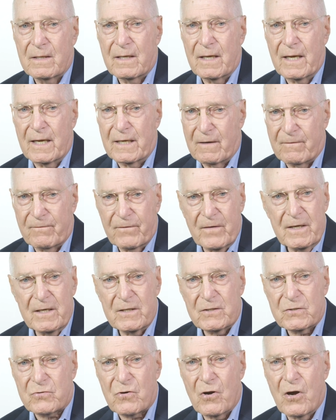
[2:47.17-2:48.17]
and to finish
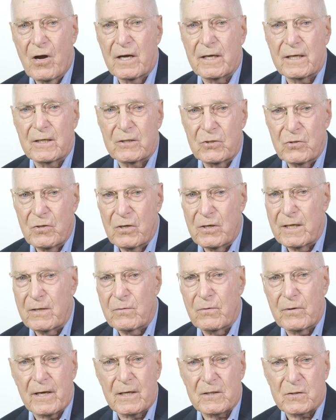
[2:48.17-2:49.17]
strong in unity
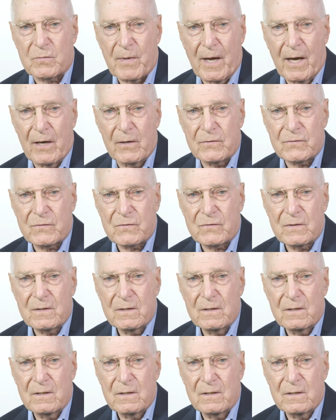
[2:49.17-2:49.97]
with our spouse,